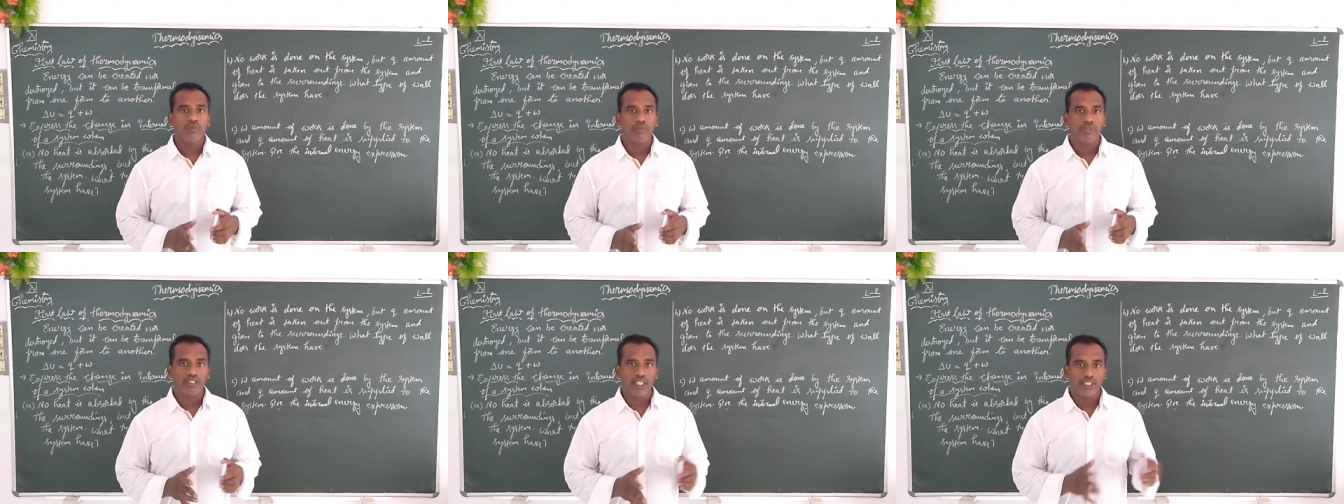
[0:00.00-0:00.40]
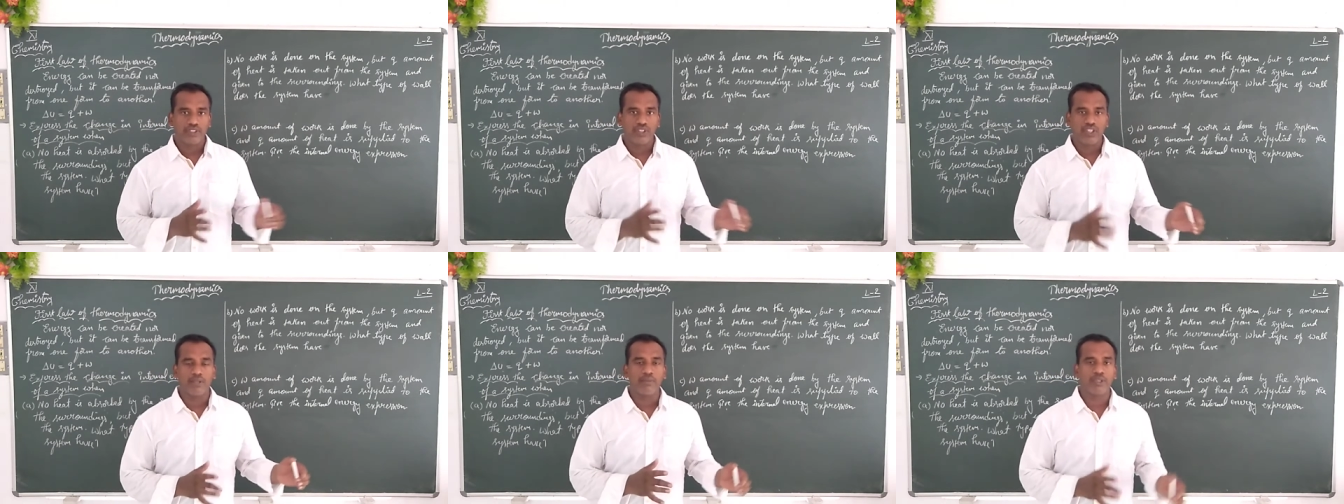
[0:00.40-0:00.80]
This
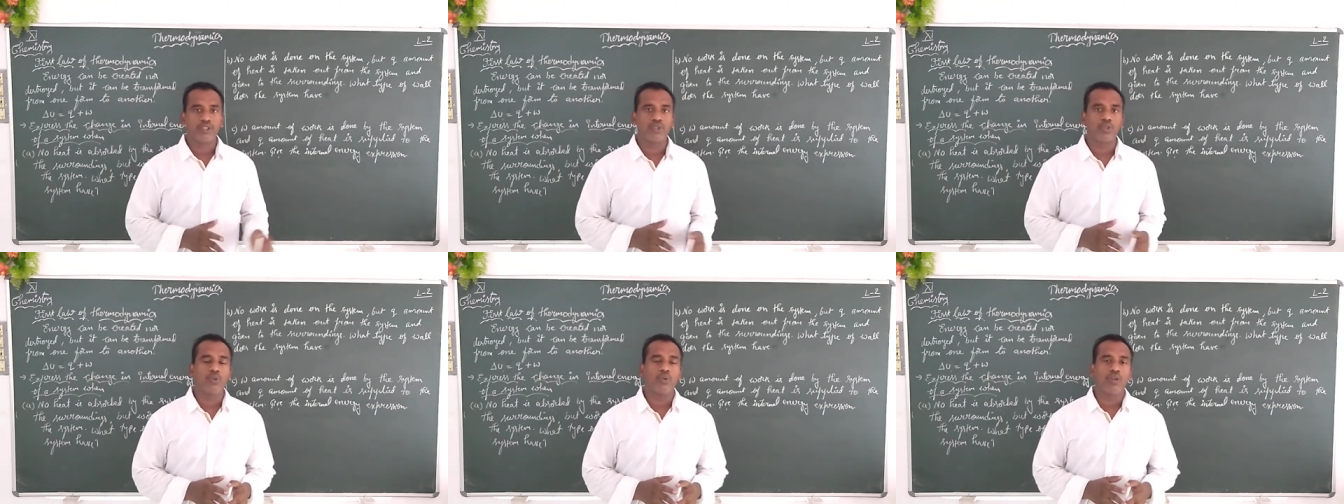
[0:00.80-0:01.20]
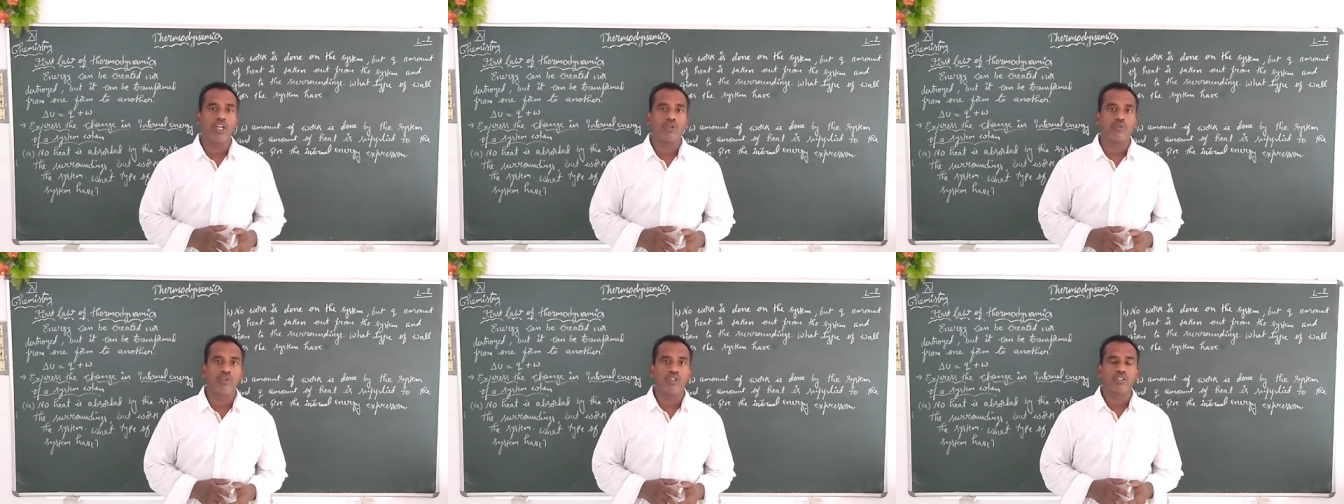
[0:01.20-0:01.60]
lecture number 2, we
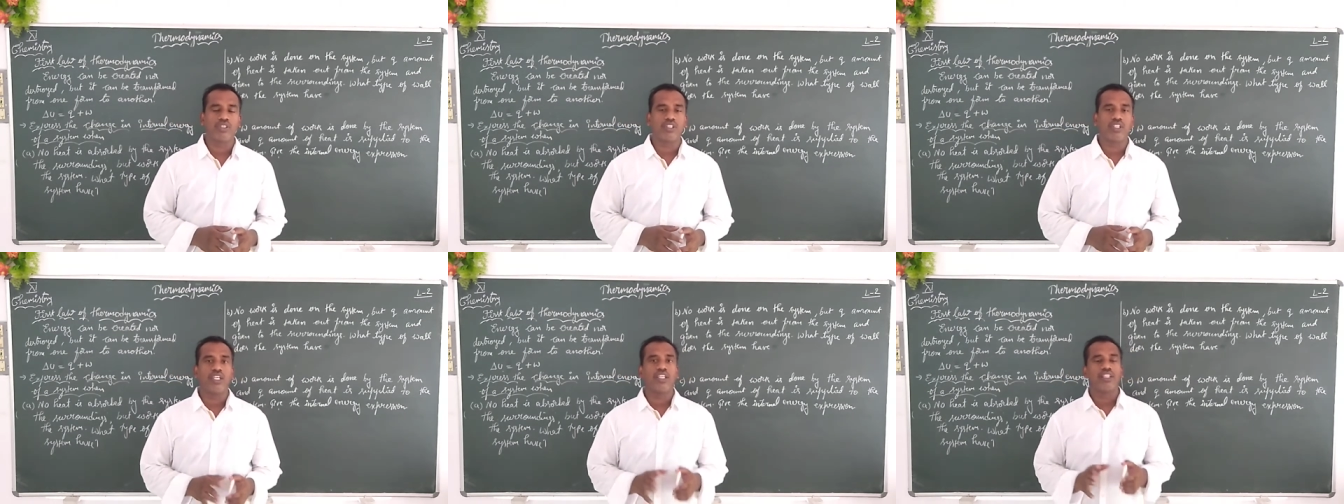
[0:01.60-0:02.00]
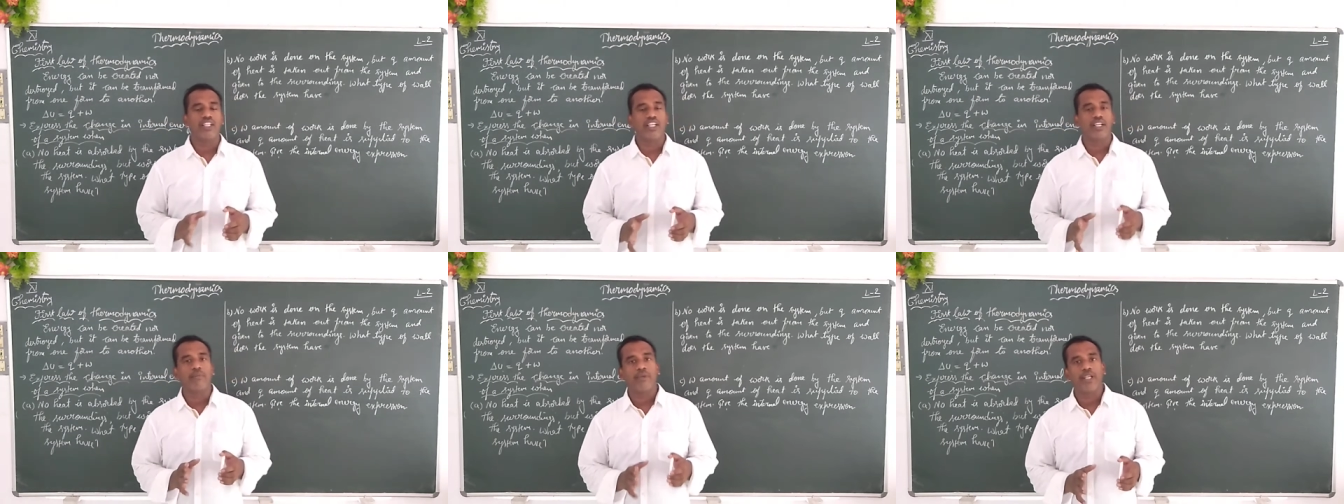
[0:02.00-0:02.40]
are going to see
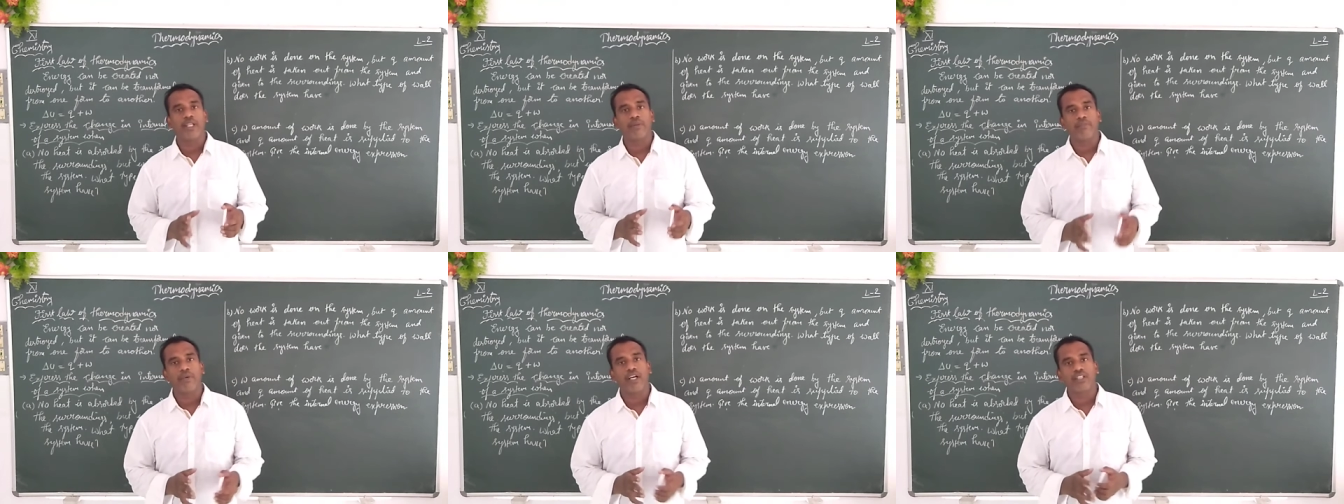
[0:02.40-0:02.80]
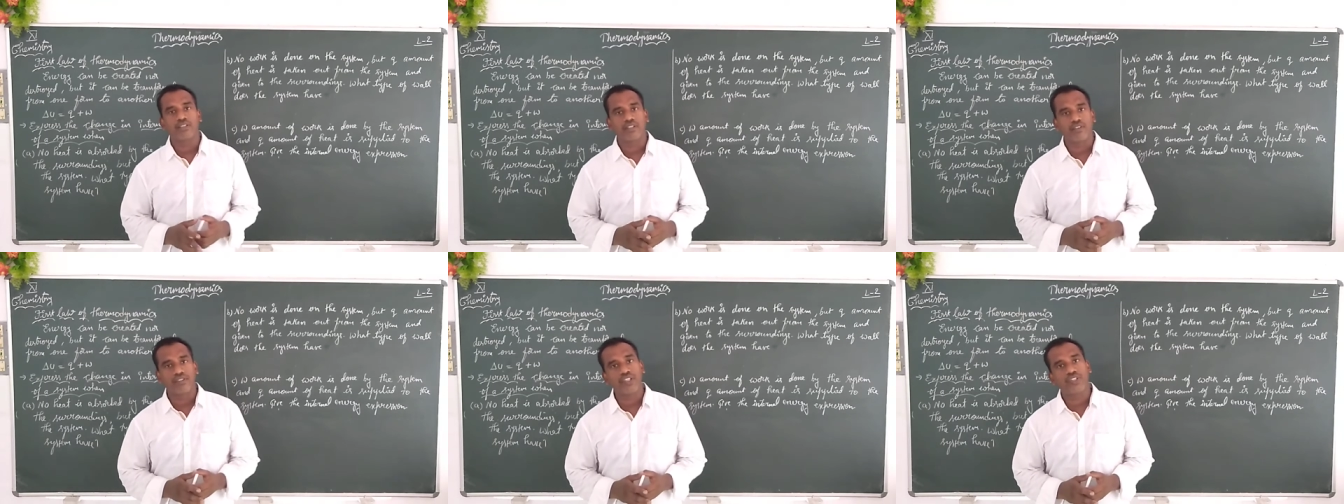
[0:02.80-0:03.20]
the remaining parts
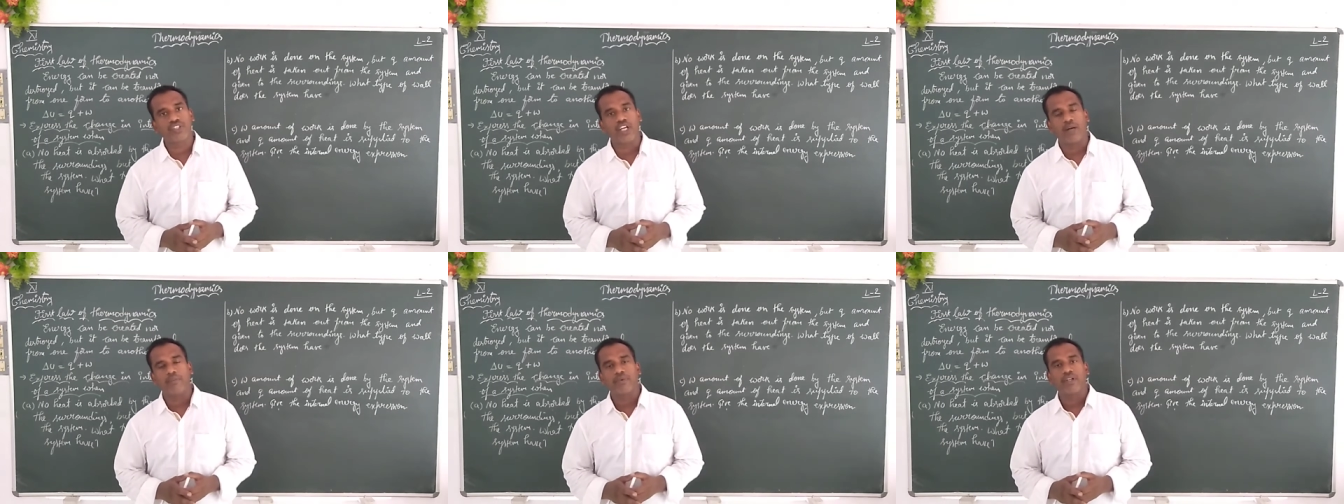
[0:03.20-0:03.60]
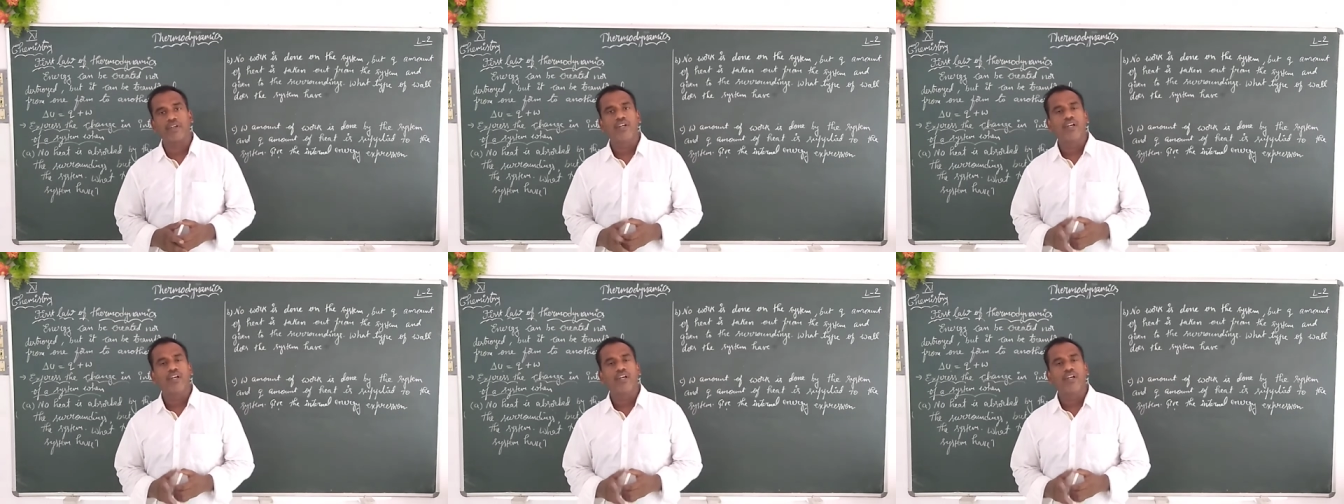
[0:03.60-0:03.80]
of this chapter.